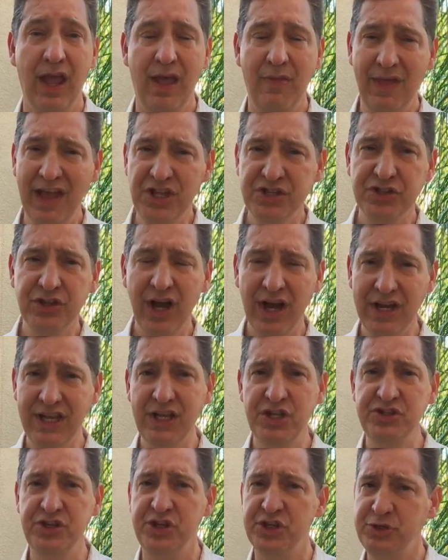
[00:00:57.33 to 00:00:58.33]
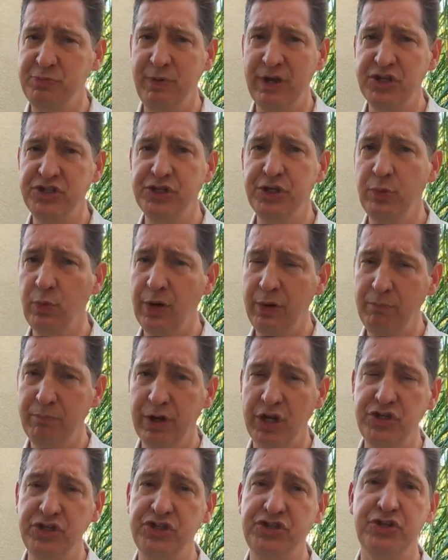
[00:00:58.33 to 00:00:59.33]
And that's not easy, especially when
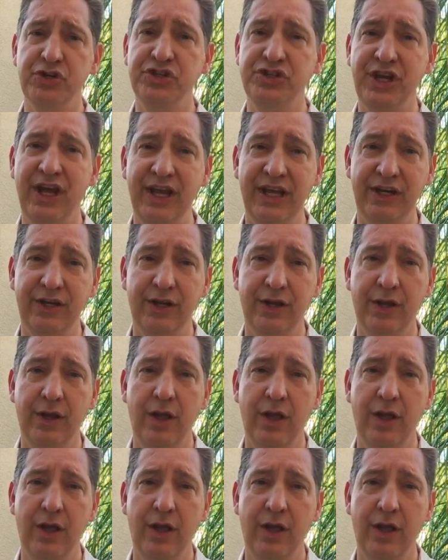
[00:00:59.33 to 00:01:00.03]
budgets are tight.